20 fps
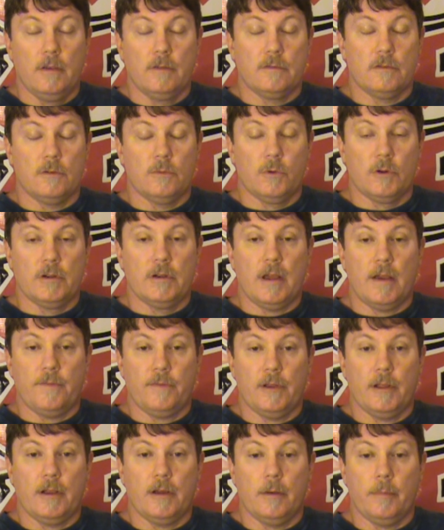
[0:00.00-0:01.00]
So we're
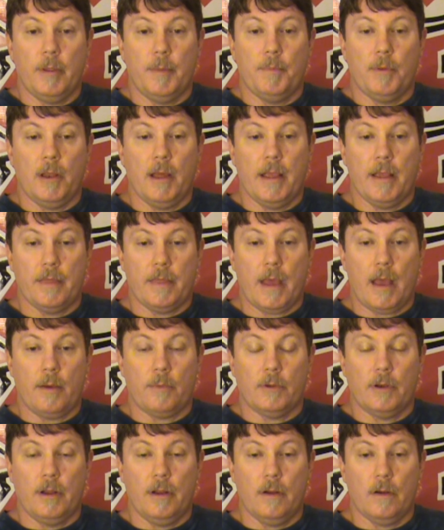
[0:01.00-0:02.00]
definitely going to be playing
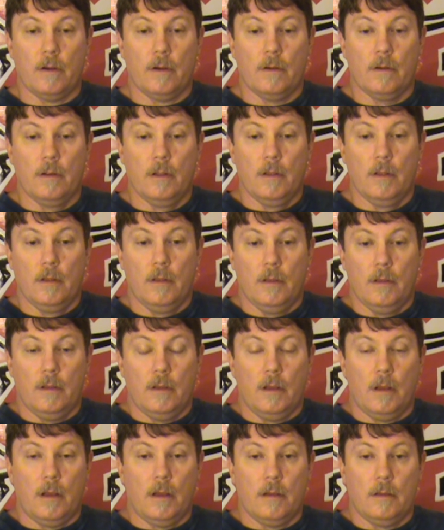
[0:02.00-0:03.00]
that one here
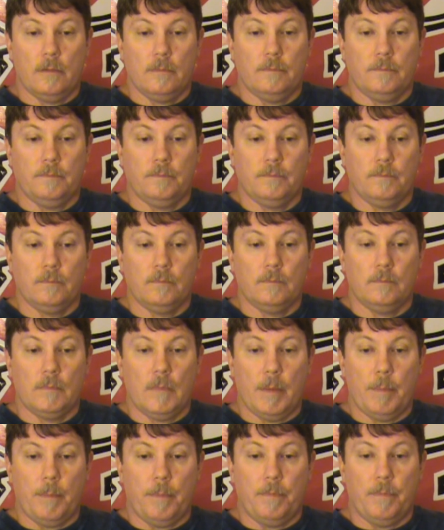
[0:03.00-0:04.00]

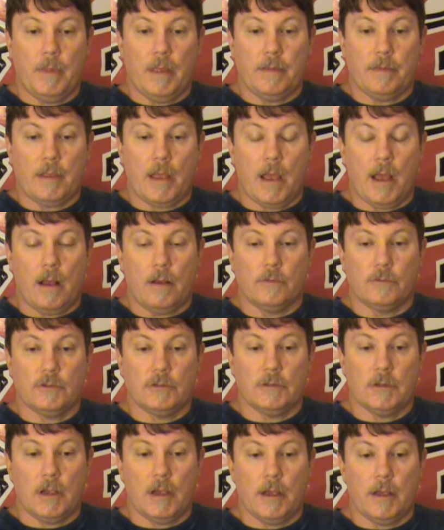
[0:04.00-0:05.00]
at the
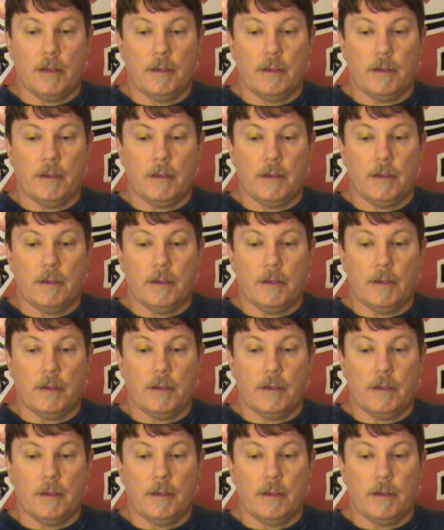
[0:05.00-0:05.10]
house.